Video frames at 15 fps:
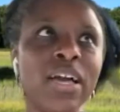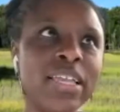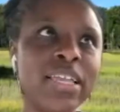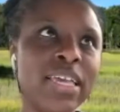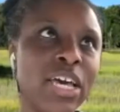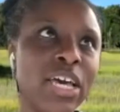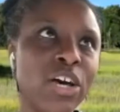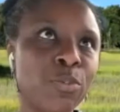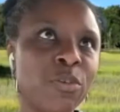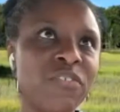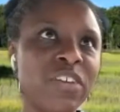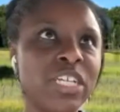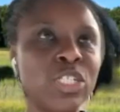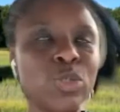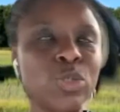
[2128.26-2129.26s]
Health
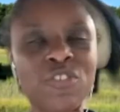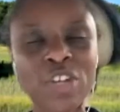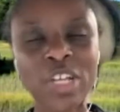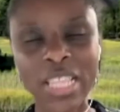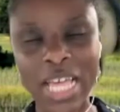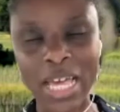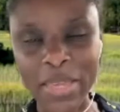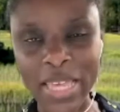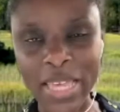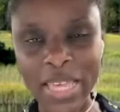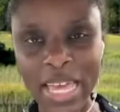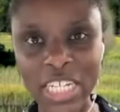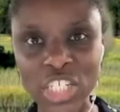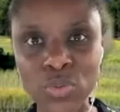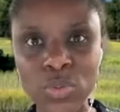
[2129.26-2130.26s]
Professionals for Climate
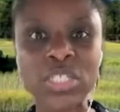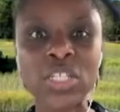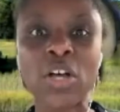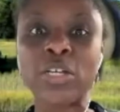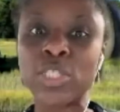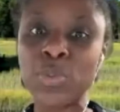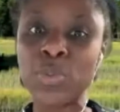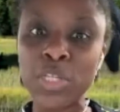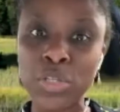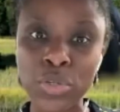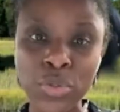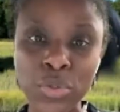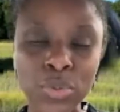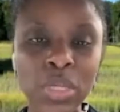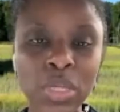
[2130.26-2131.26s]
Action, which is also a
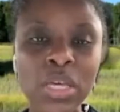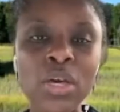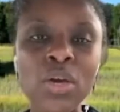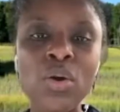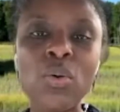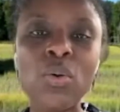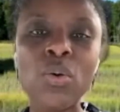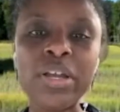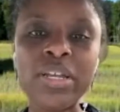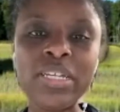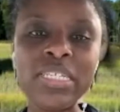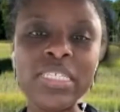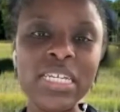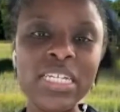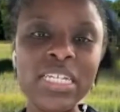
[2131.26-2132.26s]
new
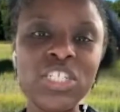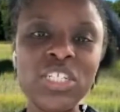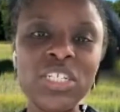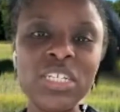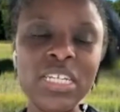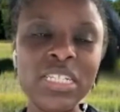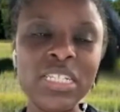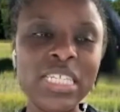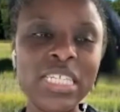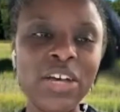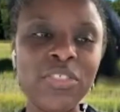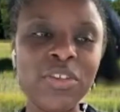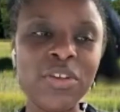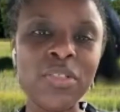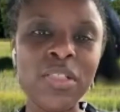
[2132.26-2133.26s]
organization in South
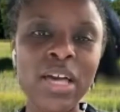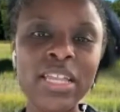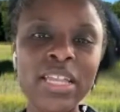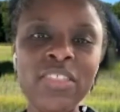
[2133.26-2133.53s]
Carolina.